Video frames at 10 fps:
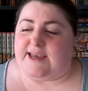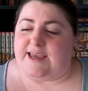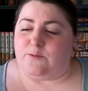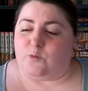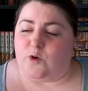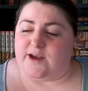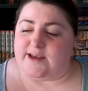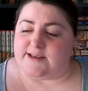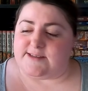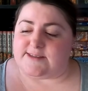It
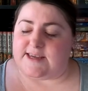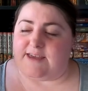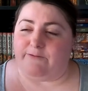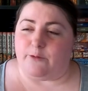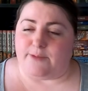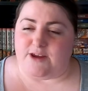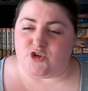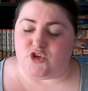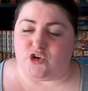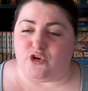was
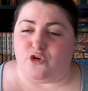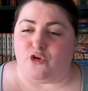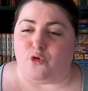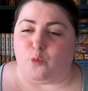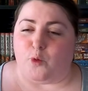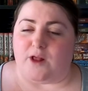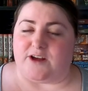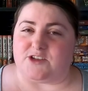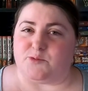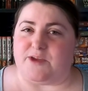informational while
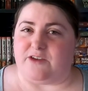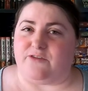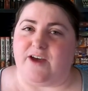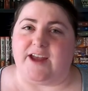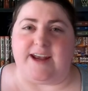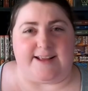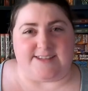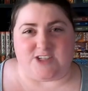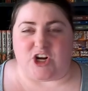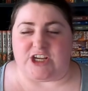also being fun and
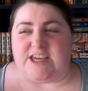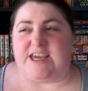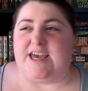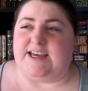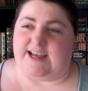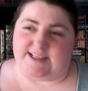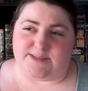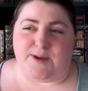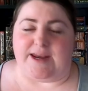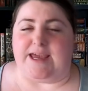snarky and
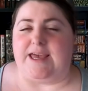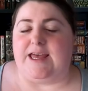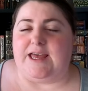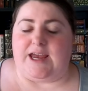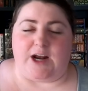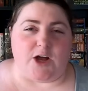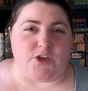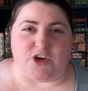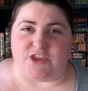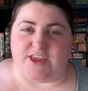smutty and all
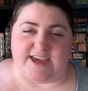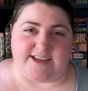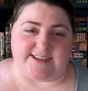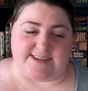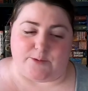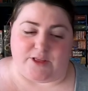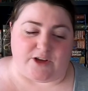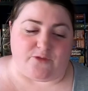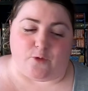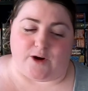the good things that we
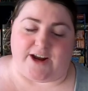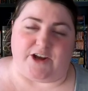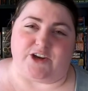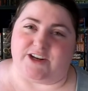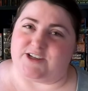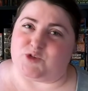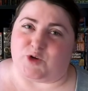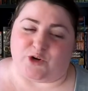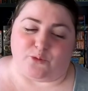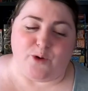look for in a good
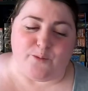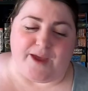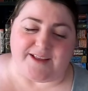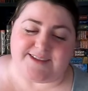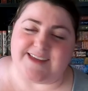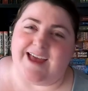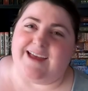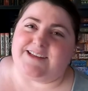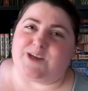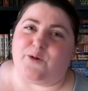historical romance.
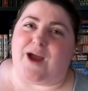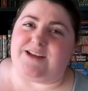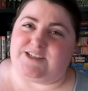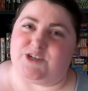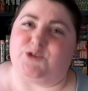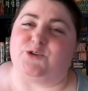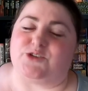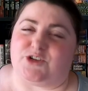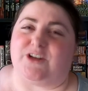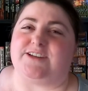So I do
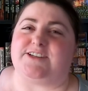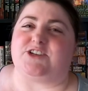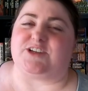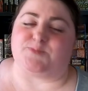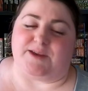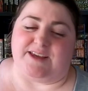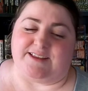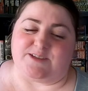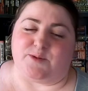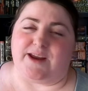strongly suggest picking
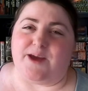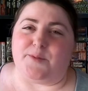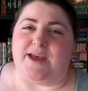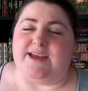this one up.